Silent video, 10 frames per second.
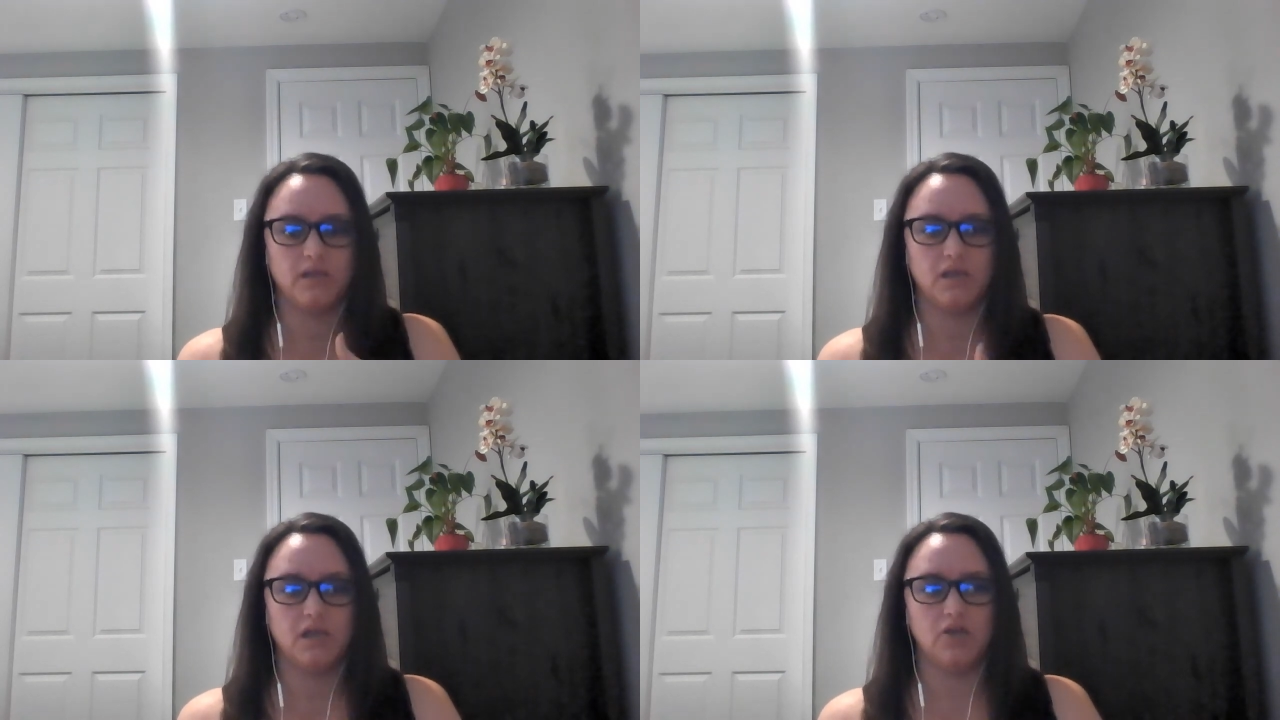
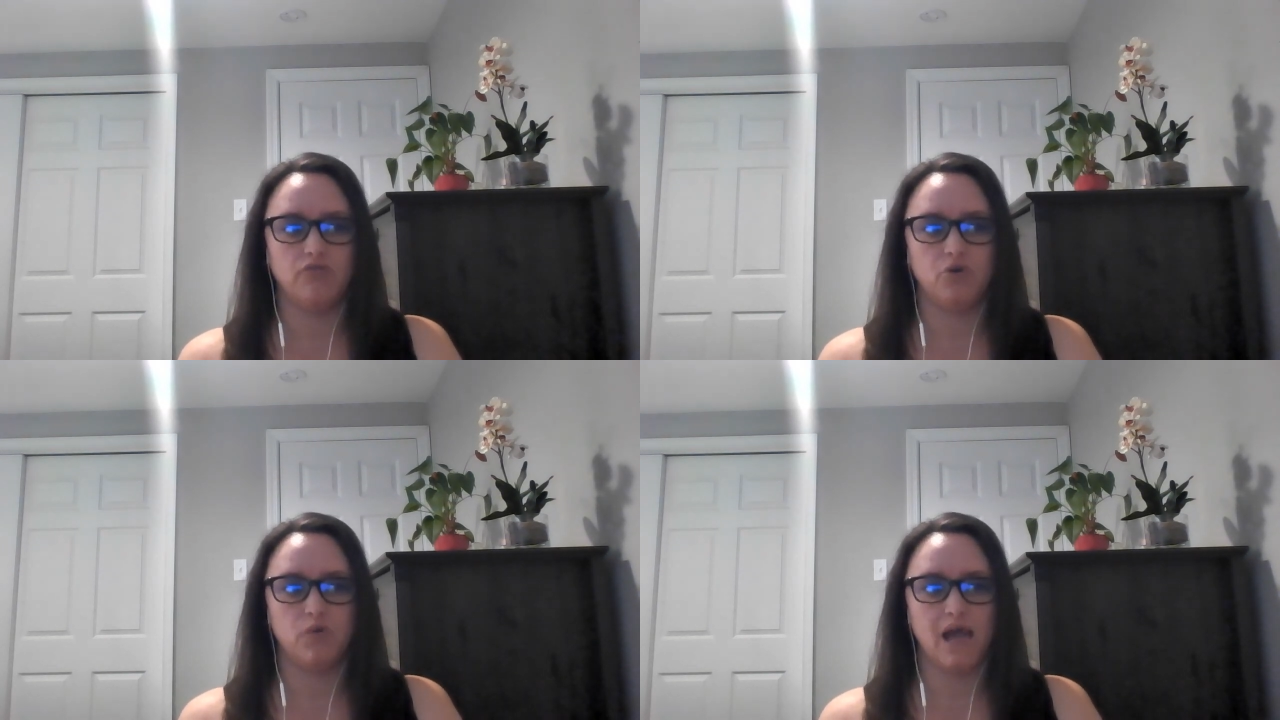If
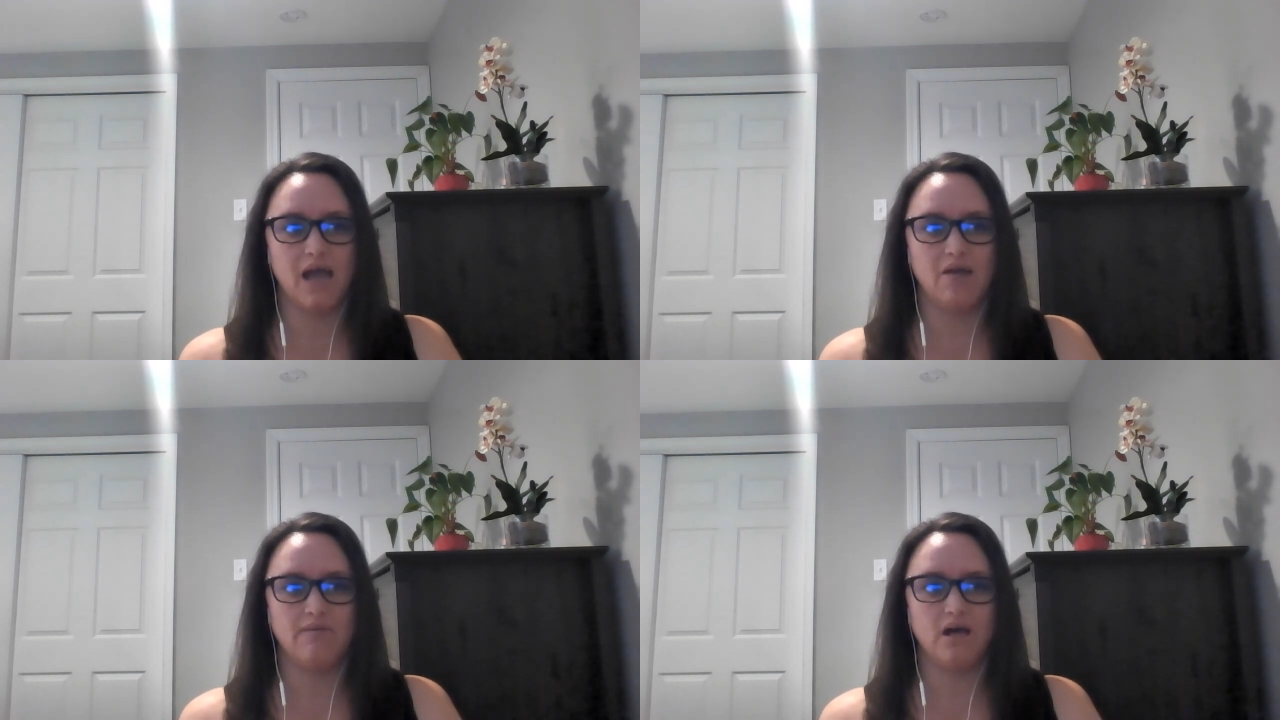you
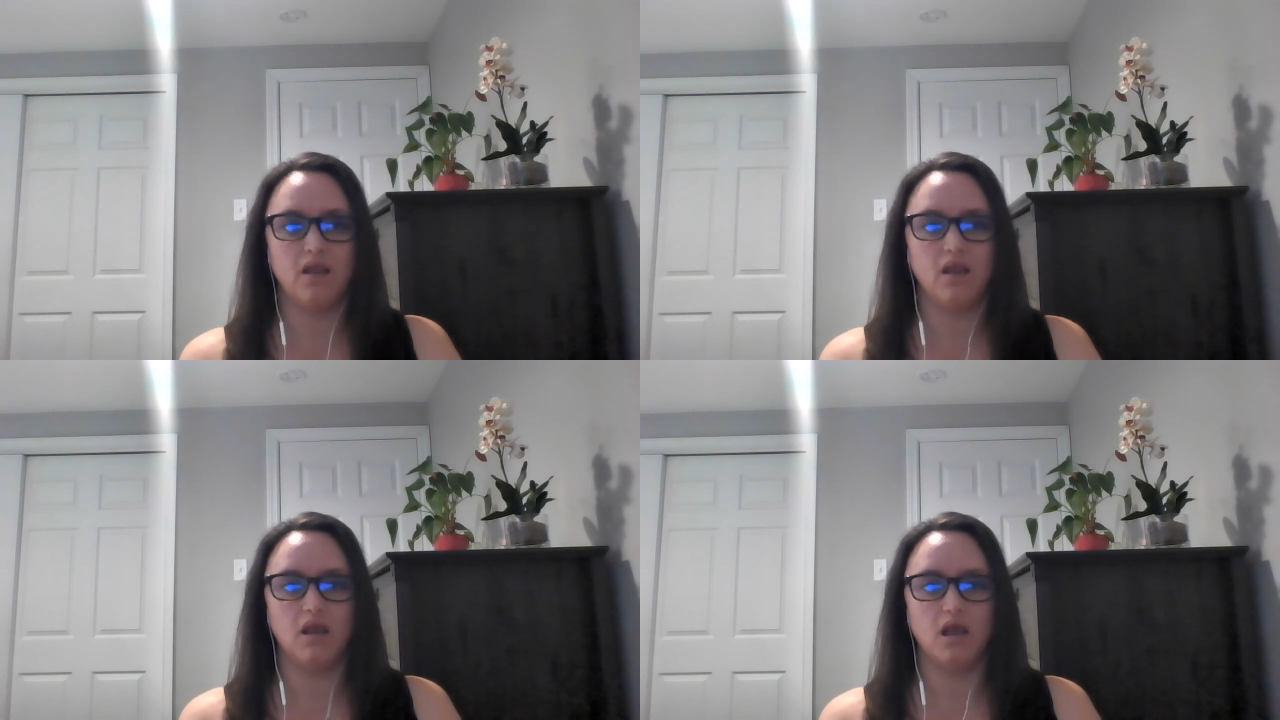have a
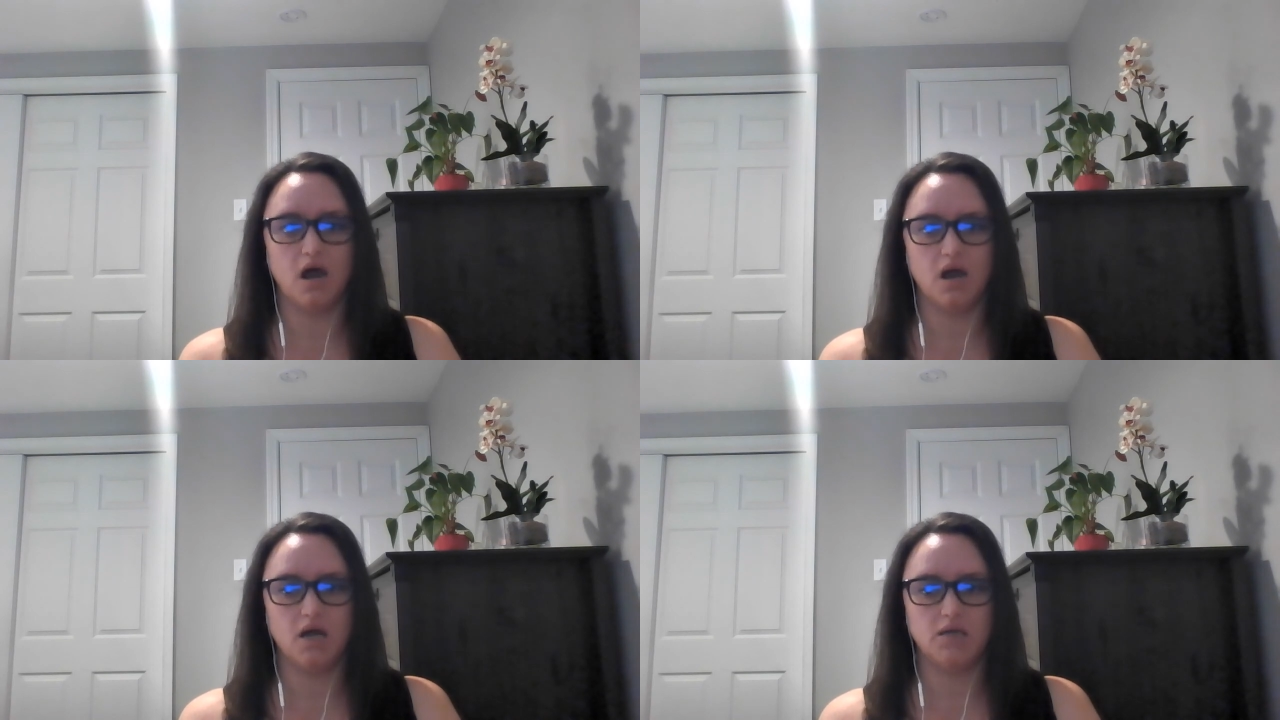
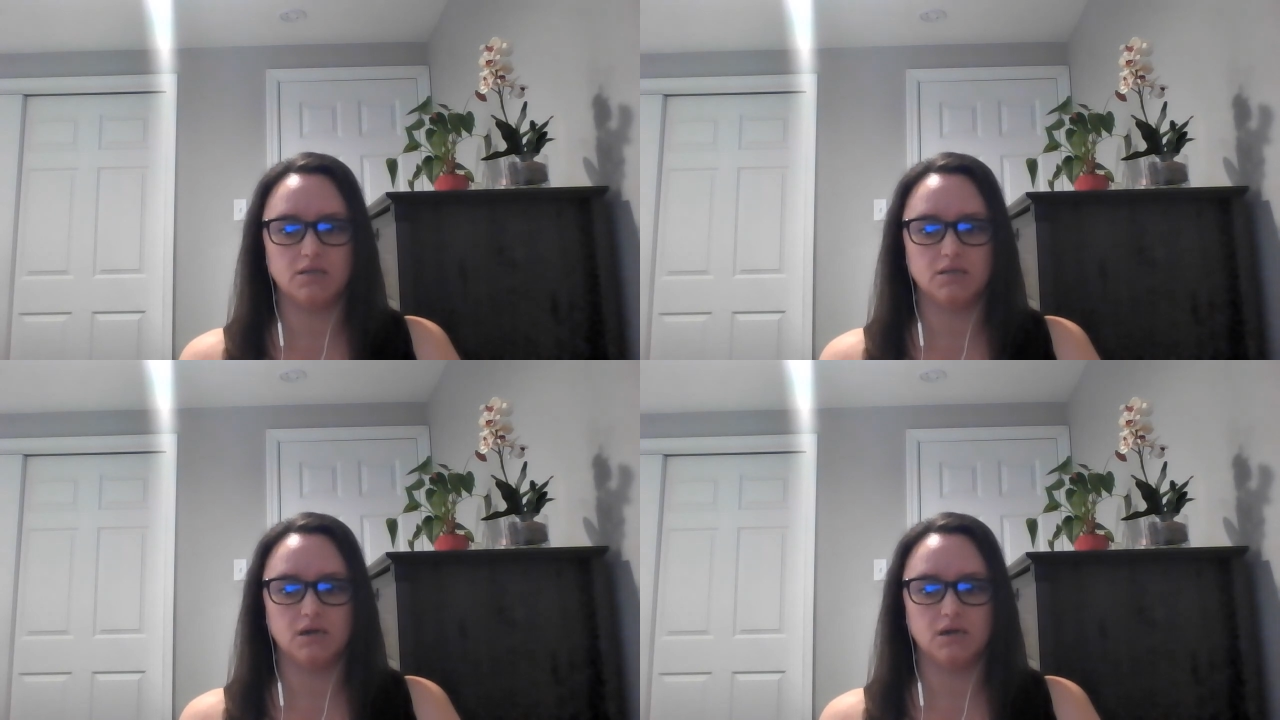lot